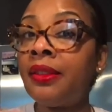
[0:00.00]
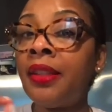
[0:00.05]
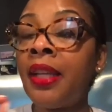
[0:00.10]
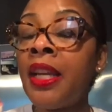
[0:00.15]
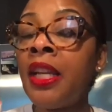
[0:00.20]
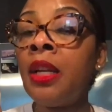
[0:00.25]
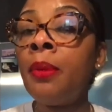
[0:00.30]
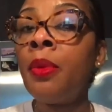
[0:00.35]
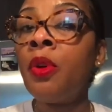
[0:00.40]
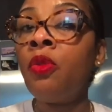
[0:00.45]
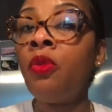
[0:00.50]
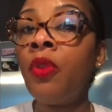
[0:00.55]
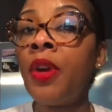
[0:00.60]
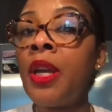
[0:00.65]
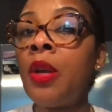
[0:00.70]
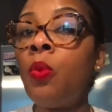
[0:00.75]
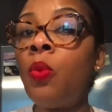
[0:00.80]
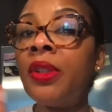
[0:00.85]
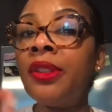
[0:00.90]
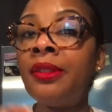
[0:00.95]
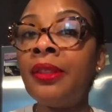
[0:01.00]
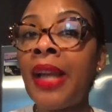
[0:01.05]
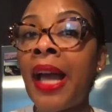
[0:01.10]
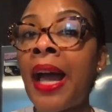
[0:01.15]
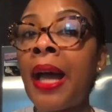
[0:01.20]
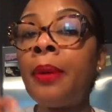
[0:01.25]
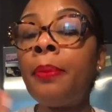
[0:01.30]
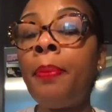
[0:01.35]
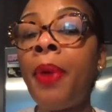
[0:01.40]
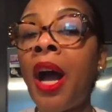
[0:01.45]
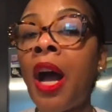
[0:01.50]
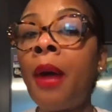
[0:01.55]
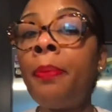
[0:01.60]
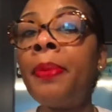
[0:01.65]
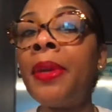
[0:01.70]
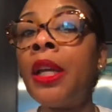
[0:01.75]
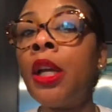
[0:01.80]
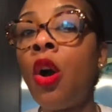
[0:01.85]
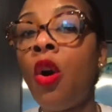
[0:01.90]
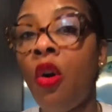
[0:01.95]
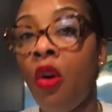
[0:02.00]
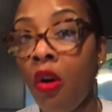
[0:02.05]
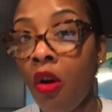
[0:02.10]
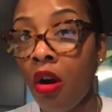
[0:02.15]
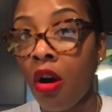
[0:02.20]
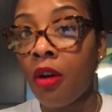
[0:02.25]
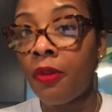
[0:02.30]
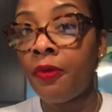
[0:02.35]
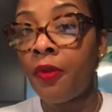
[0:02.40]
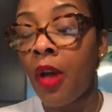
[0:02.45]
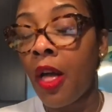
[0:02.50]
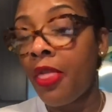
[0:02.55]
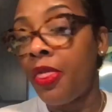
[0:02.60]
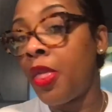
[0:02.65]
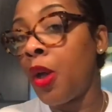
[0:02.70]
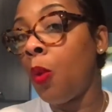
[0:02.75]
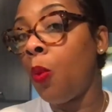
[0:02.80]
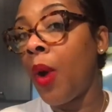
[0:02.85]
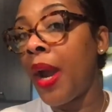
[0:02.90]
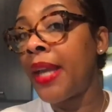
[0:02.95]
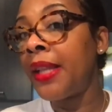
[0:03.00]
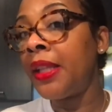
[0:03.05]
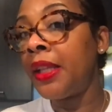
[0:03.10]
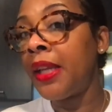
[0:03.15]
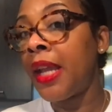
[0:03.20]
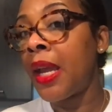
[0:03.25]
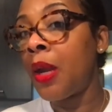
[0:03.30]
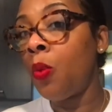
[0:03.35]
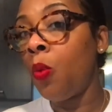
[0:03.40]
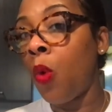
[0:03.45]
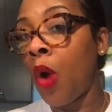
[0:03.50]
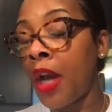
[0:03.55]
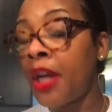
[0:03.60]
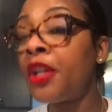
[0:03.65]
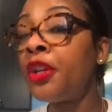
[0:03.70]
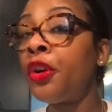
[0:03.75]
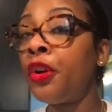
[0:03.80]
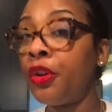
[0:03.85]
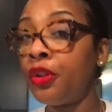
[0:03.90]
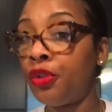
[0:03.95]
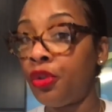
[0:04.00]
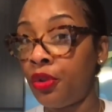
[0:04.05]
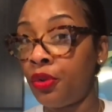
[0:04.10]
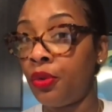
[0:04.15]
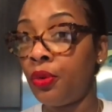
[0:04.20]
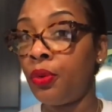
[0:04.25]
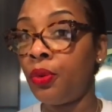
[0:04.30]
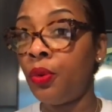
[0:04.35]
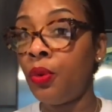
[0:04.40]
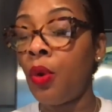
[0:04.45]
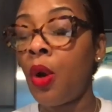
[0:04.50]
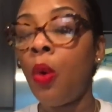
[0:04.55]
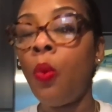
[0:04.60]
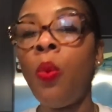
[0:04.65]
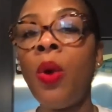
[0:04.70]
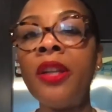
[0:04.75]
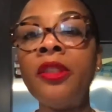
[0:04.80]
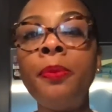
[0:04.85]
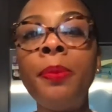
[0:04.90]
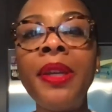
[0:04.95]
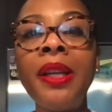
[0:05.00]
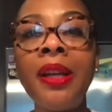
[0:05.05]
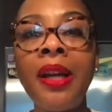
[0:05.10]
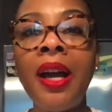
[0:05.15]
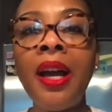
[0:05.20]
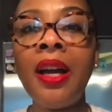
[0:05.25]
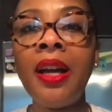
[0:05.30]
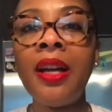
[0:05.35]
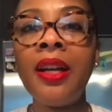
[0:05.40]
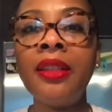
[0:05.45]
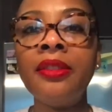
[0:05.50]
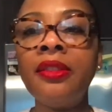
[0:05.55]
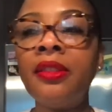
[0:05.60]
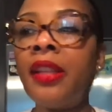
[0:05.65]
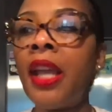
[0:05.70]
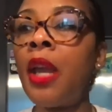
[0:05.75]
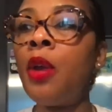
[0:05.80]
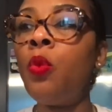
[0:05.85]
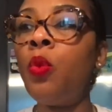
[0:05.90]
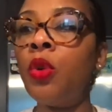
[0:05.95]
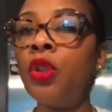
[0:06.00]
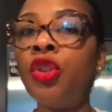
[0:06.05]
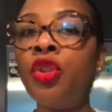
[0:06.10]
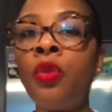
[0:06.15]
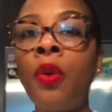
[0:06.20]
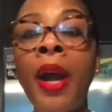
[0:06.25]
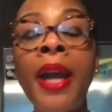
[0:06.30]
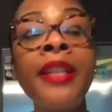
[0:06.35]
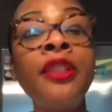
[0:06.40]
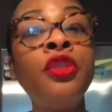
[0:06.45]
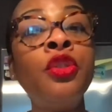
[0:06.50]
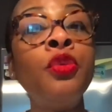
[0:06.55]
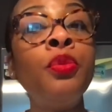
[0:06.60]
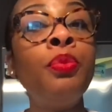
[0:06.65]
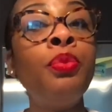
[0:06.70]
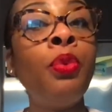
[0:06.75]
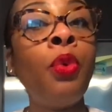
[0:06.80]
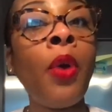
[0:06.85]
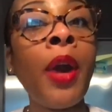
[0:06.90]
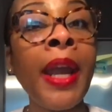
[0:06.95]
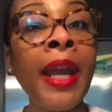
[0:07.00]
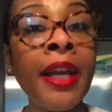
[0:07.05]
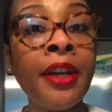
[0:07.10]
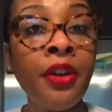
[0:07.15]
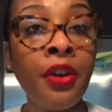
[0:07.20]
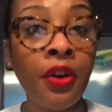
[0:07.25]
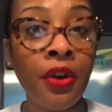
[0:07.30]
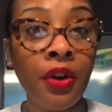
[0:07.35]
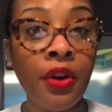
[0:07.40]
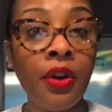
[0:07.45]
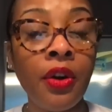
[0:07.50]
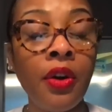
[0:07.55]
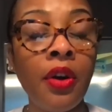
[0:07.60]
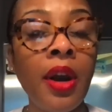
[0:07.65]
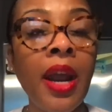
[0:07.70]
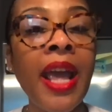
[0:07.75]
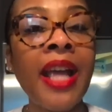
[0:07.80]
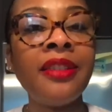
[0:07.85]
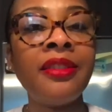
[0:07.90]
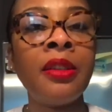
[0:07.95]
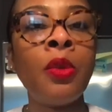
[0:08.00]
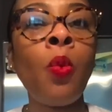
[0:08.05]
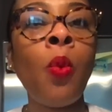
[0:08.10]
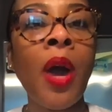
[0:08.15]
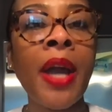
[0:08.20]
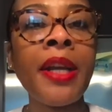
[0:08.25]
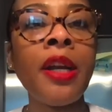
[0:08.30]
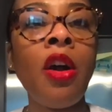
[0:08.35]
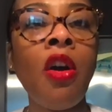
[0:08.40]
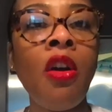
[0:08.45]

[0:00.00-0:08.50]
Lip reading: Teena Marie was not popping off the way that they wanted her to, was because they were trying to brand her as a white